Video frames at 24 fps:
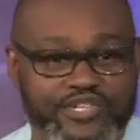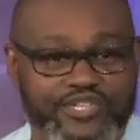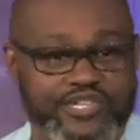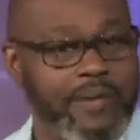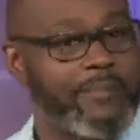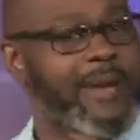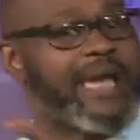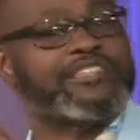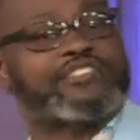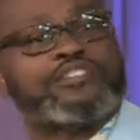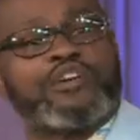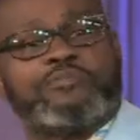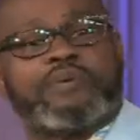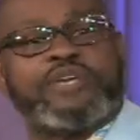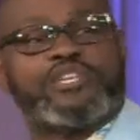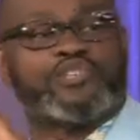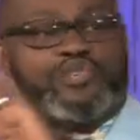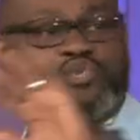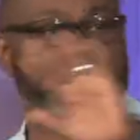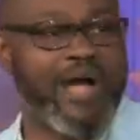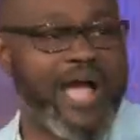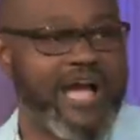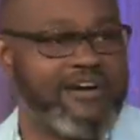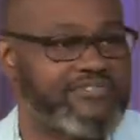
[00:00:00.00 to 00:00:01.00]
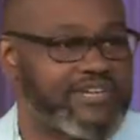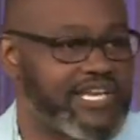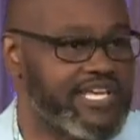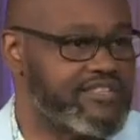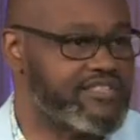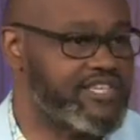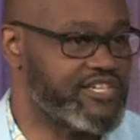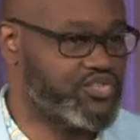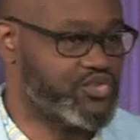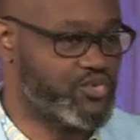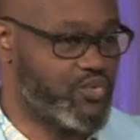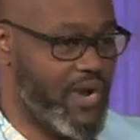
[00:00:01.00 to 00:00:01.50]
Somebody's going to be traveling
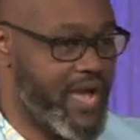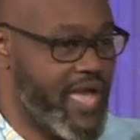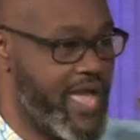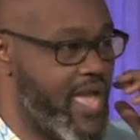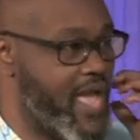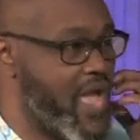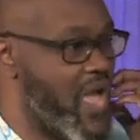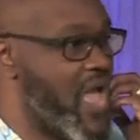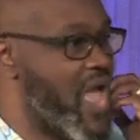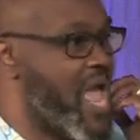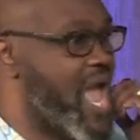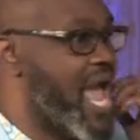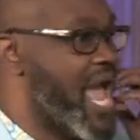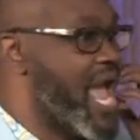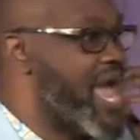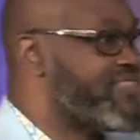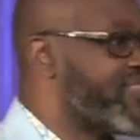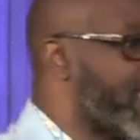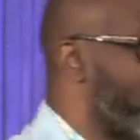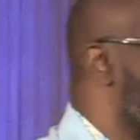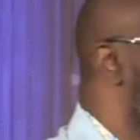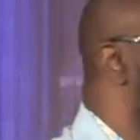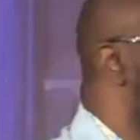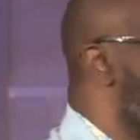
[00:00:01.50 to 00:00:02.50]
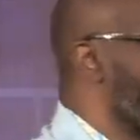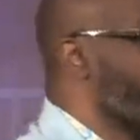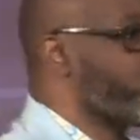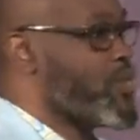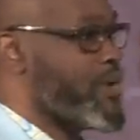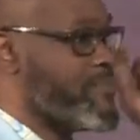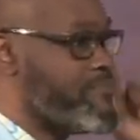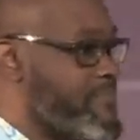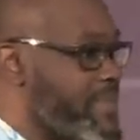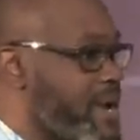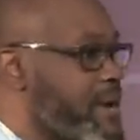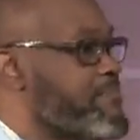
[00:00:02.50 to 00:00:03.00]
this way, and they won't
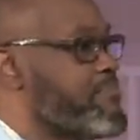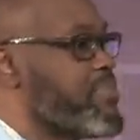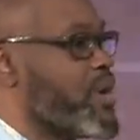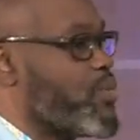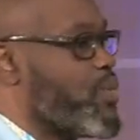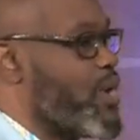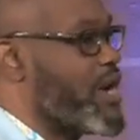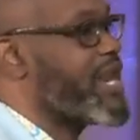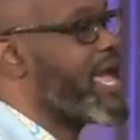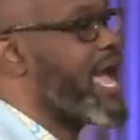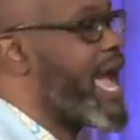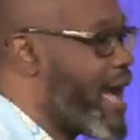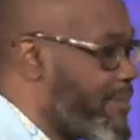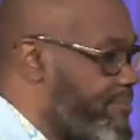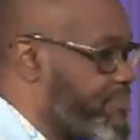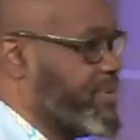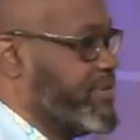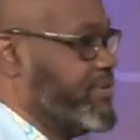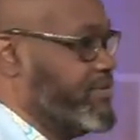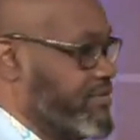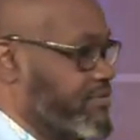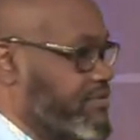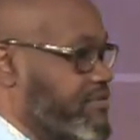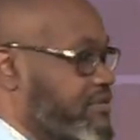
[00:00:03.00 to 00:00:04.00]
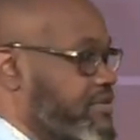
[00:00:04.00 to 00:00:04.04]
remember what happened.